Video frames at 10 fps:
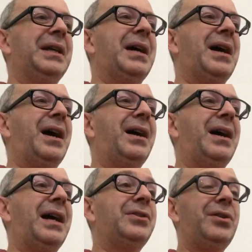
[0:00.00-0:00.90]

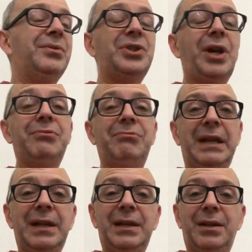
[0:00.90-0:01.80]
And I also
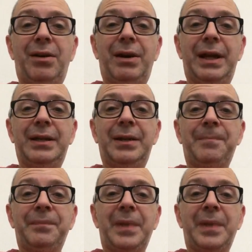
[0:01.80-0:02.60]
really like